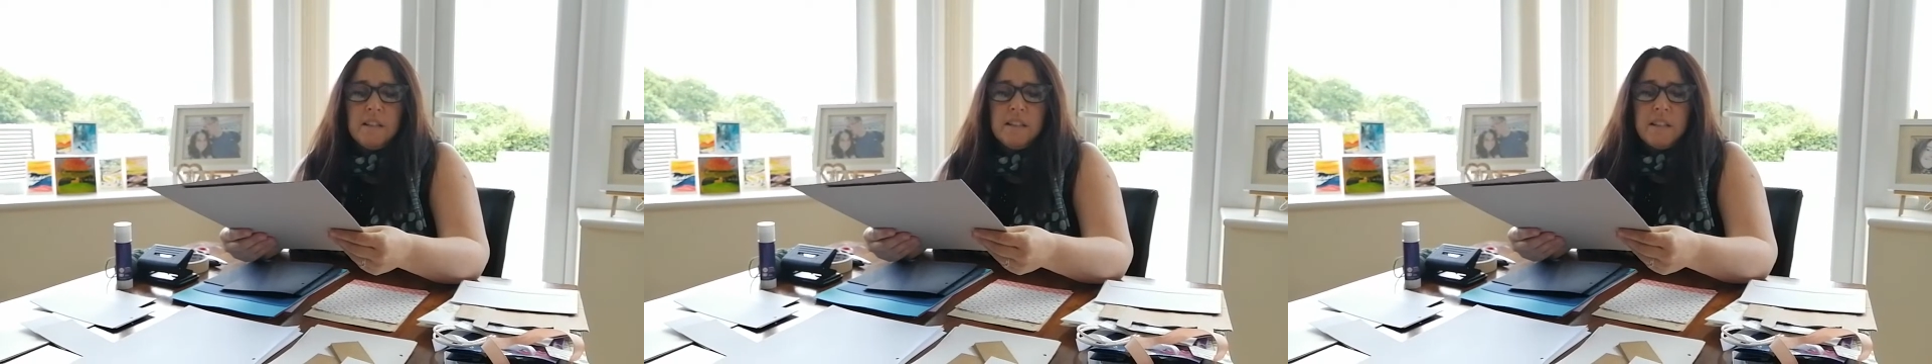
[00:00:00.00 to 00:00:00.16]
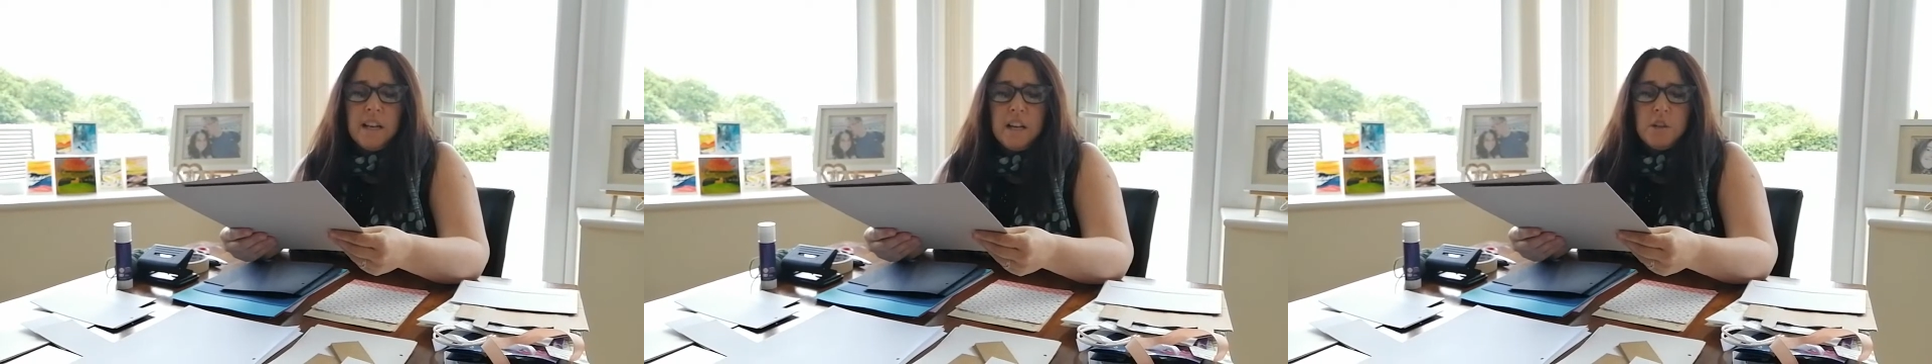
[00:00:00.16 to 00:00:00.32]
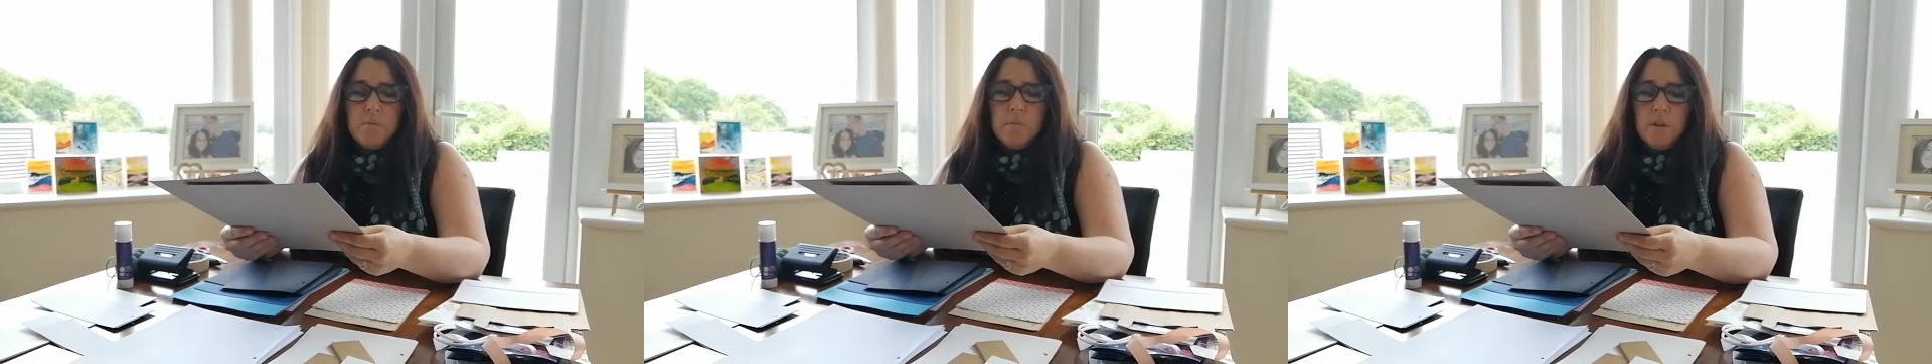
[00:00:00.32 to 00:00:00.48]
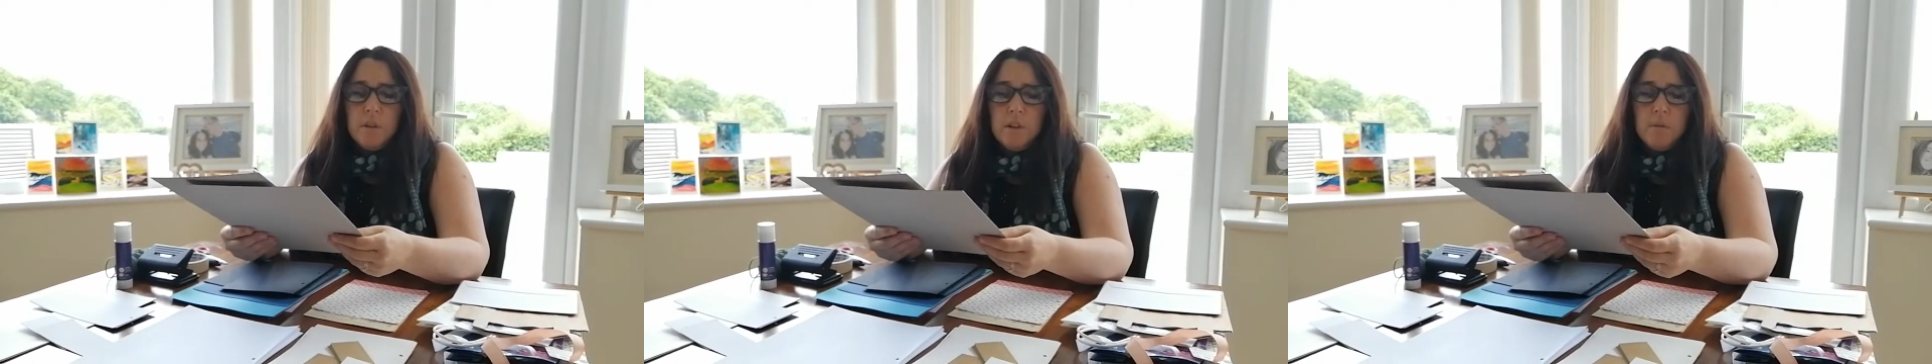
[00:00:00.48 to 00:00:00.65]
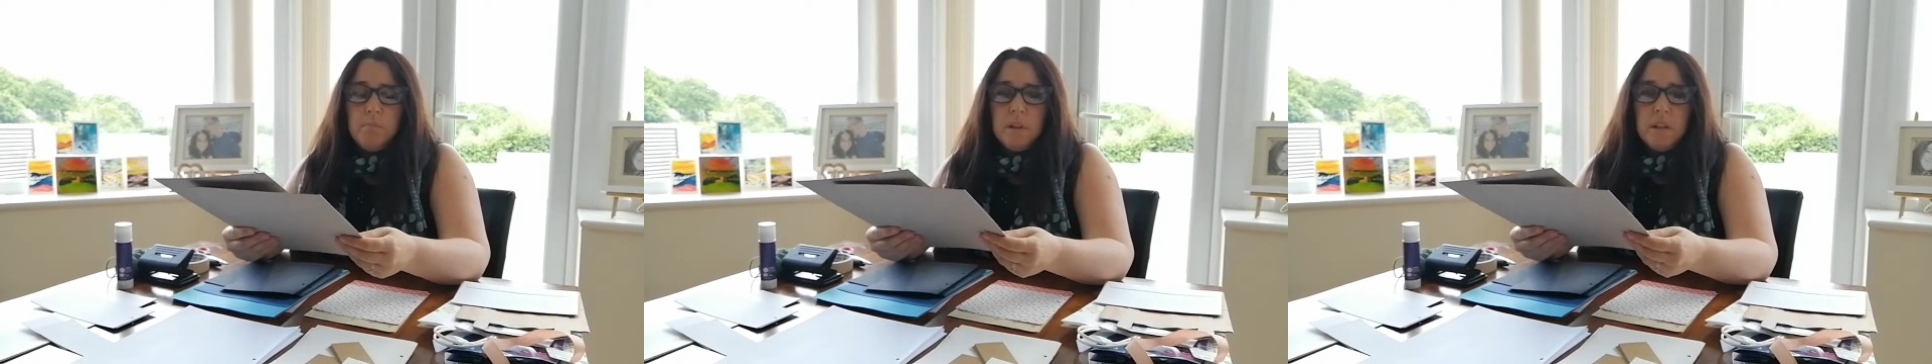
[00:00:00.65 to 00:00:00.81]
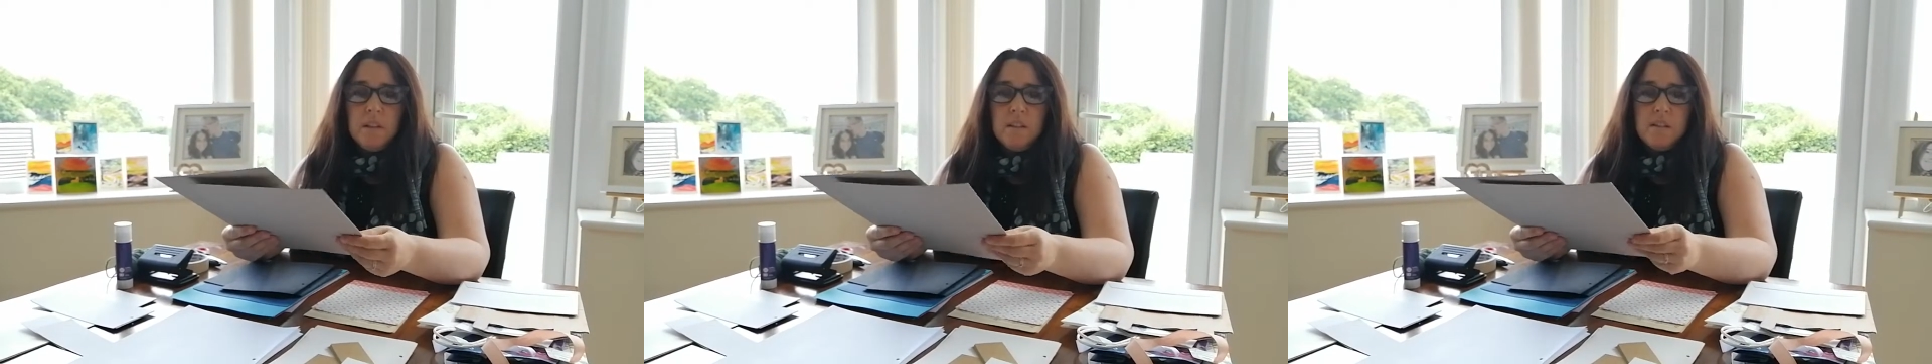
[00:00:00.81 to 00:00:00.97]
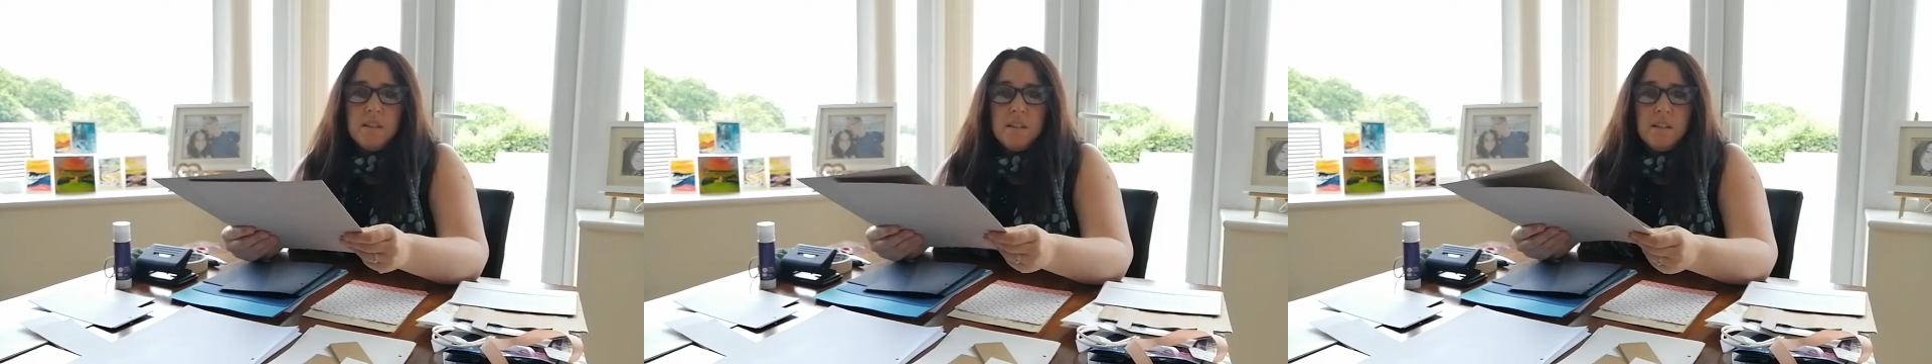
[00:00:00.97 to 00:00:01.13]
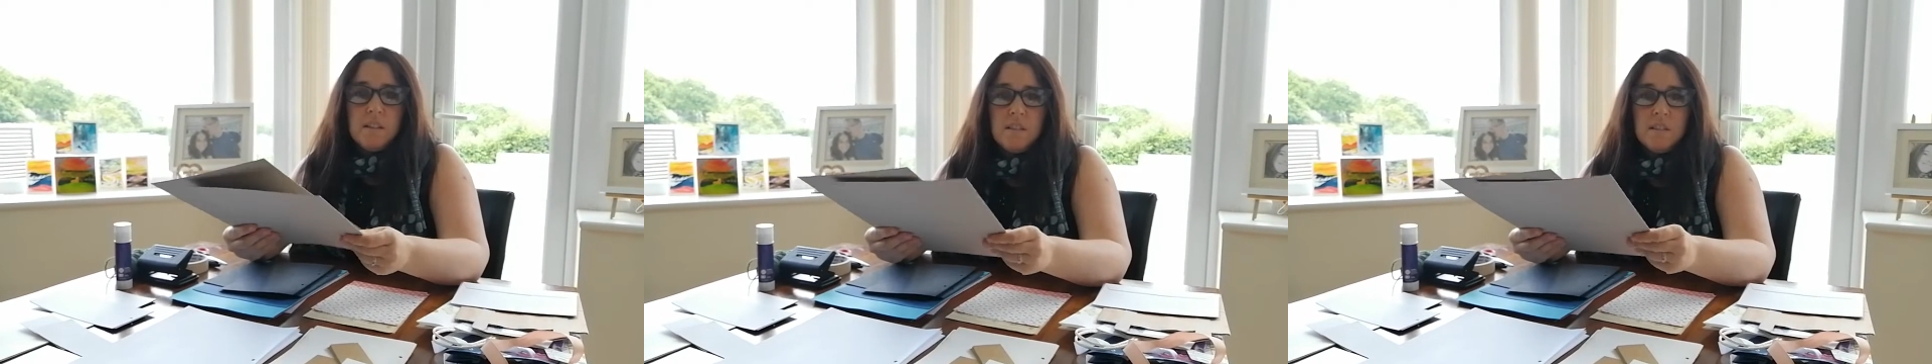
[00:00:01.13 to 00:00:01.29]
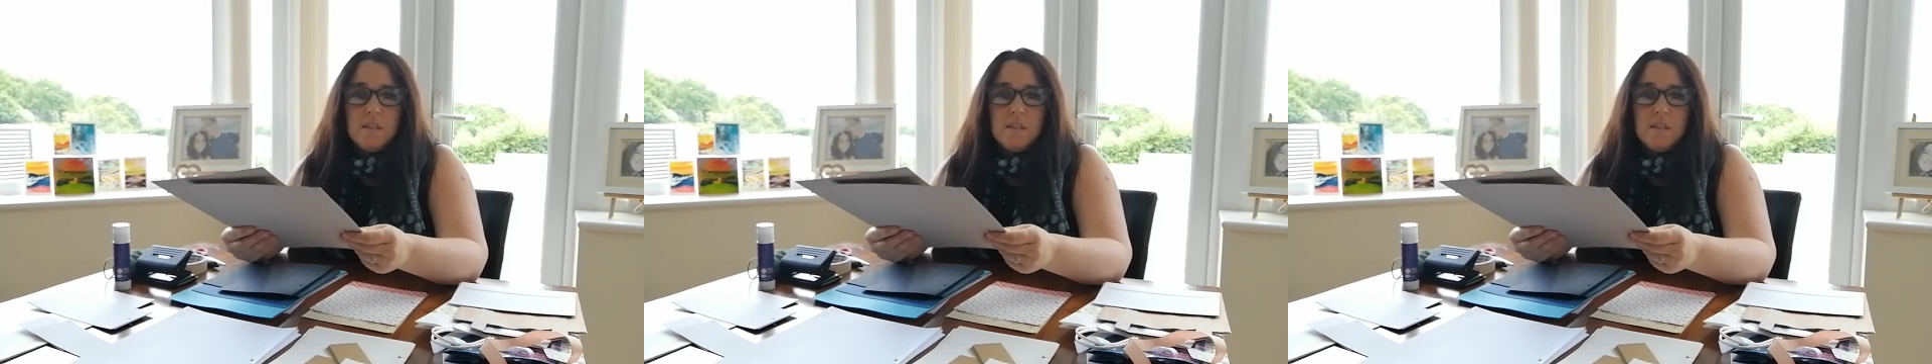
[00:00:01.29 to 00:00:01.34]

sketchbook because